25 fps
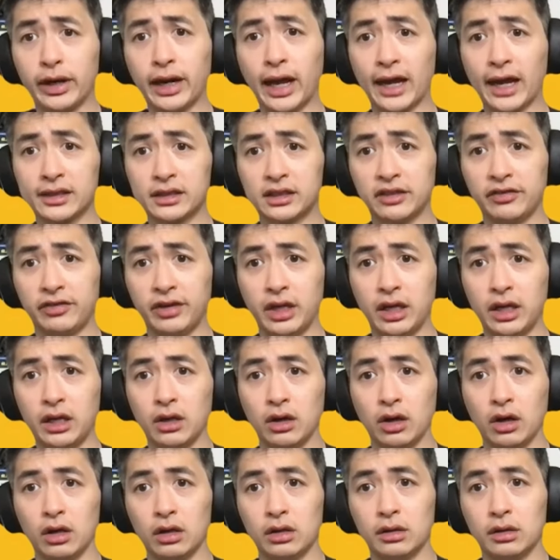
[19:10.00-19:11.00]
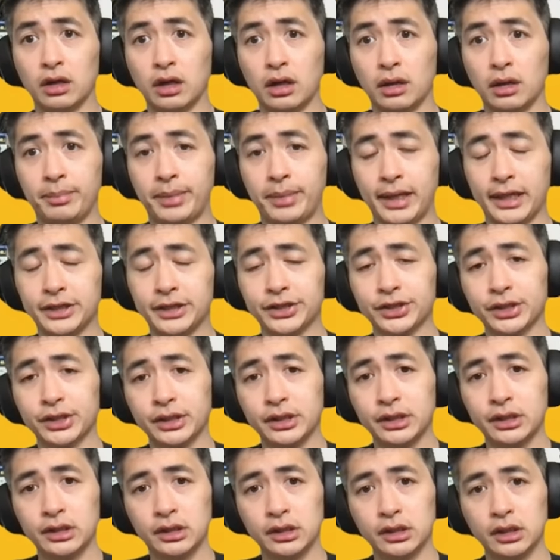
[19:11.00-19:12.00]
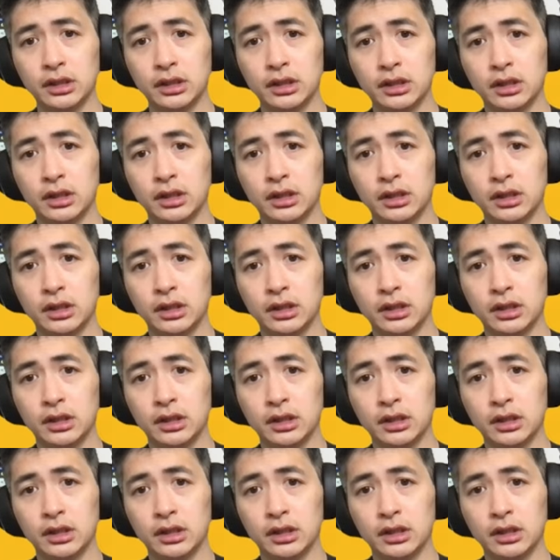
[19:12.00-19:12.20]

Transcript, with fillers: activity on uh, base? Yeah.